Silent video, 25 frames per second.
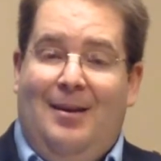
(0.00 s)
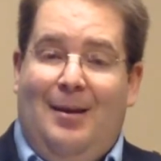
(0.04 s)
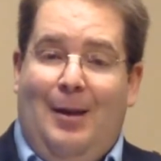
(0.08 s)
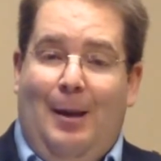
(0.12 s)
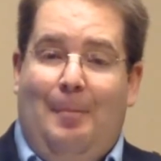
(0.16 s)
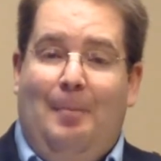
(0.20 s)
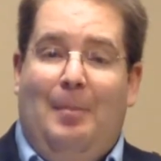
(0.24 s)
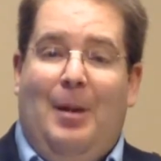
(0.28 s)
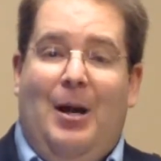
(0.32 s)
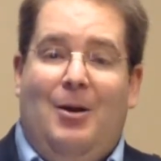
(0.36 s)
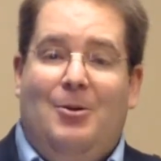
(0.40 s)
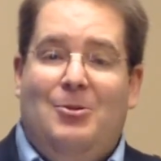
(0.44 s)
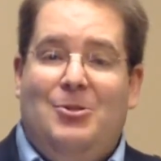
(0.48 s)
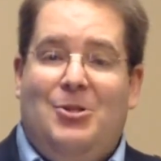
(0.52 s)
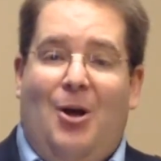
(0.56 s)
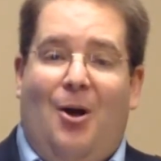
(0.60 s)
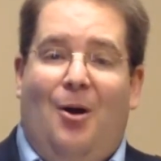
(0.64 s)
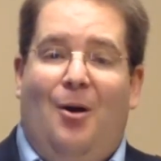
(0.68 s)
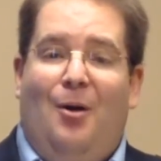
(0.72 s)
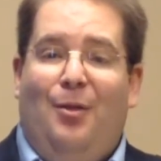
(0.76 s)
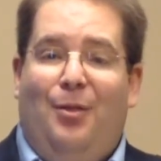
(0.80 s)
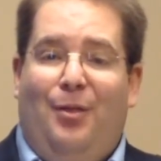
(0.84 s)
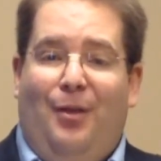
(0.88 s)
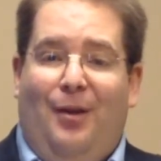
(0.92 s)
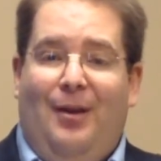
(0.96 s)
It bears
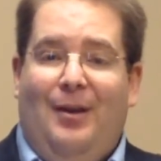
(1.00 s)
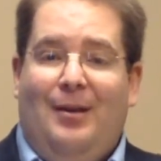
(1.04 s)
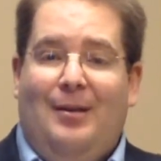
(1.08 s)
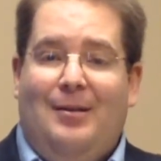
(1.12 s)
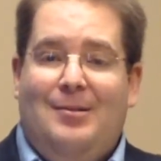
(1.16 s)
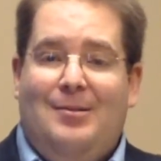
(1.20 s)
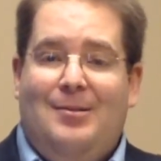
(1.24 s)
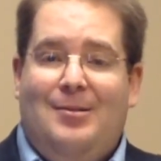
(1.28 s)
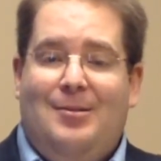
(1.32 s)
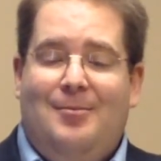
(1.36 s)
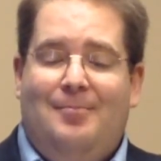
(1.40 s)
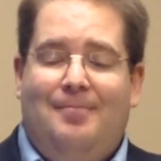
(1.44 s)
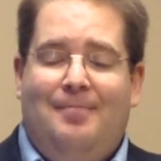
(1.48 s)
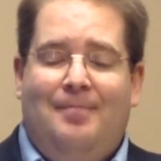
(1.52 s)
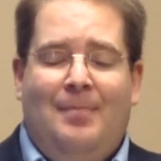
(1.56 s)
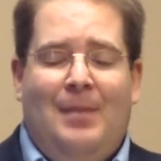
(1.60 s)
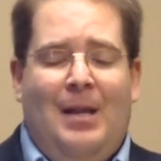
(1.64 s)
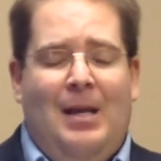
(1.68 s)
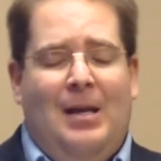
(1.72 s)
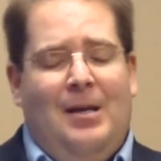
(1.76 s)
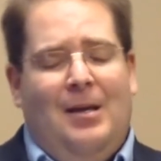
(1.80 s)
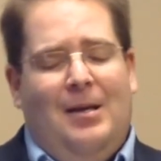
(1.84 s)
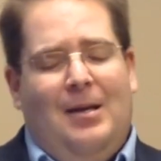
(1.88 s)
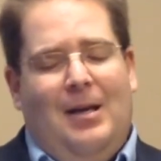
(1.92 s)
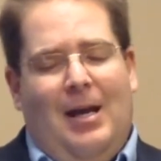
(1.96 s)
all things.
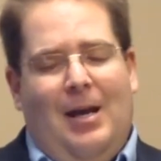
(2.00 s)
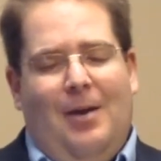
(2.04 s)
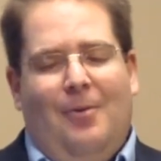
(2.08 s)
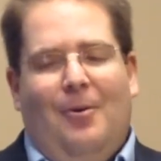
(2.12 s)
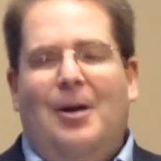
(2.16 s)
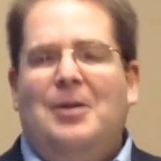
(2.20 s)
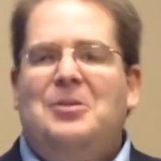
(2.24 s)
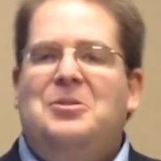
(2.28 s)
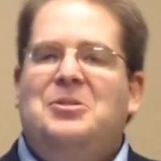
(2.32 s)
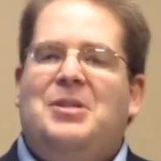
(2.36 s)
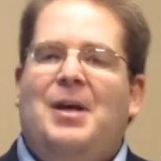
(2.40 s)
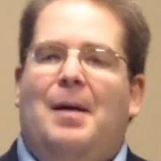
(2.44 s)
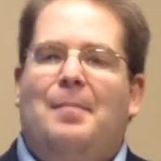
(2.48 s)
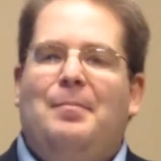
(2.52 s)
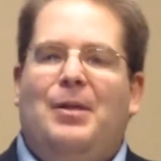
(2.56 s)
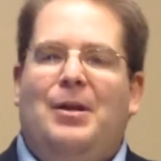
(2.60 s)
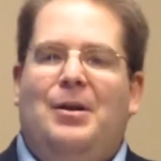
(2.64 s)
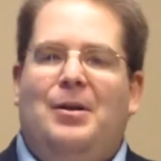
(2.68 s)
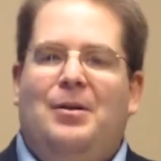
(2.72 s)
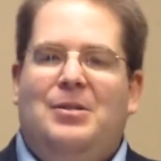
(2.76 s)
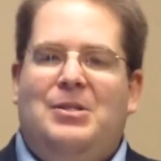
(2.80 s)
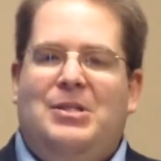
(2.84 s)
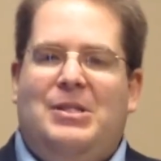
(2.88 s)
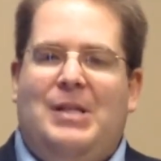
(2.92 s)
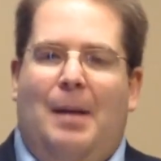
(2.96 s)
Anyway,
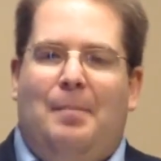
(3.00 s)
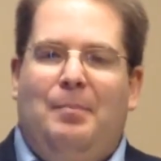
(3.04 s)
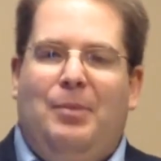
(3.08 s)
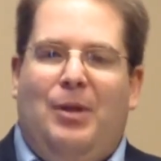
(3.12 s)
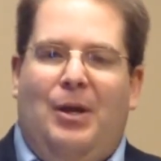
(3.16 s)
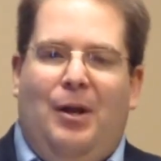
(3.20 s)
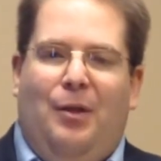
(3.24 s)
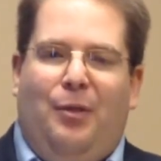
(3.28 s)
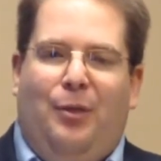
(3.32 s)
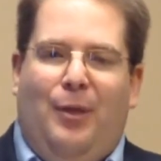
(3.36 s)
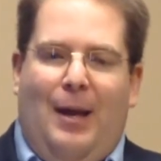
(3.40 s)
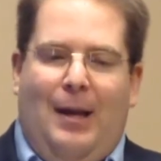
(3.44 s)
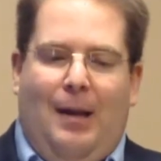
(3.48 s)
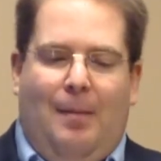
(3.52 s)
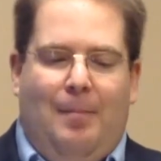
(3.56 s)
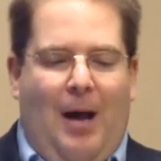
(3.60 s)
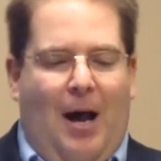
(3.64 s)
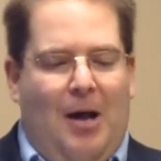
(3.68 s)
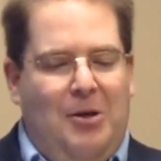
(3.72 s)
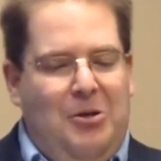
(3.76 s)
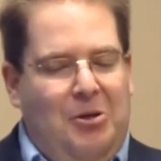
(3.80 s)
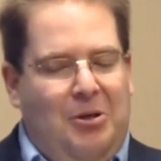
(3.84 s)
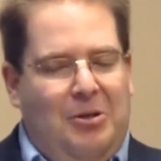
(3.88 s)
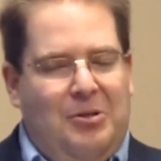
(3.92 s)
something, something to think about.